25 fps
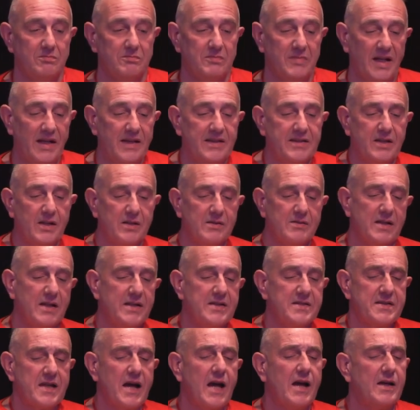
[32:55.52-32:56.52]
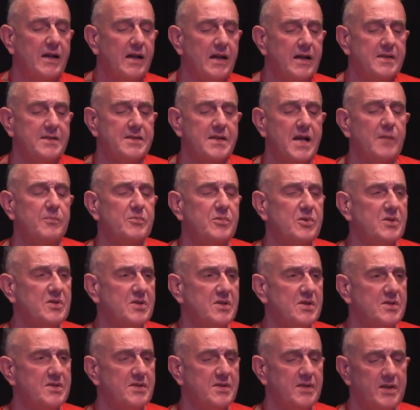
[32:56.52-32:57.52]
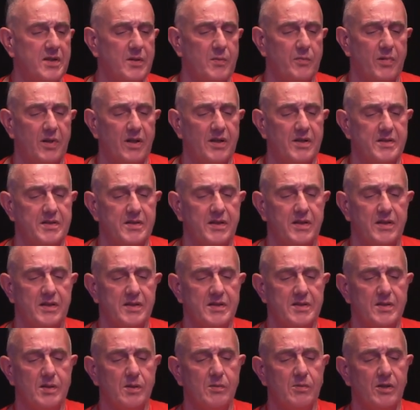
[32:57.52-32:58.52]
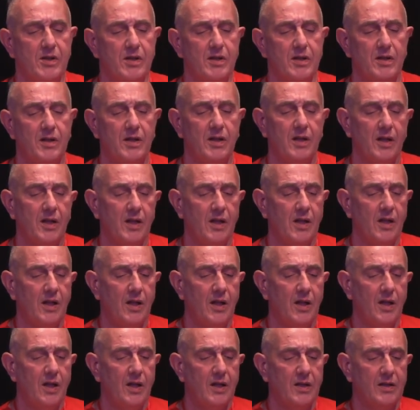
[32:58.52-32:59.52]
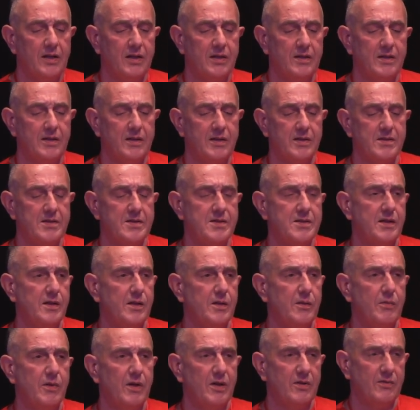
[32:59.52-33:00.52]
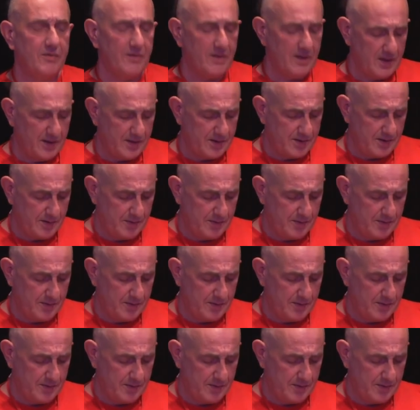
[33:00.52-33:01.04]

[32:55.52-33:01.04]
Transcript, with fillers: it gets, it's, uh, it's up to sustainability, and that's all what I can, I can say about that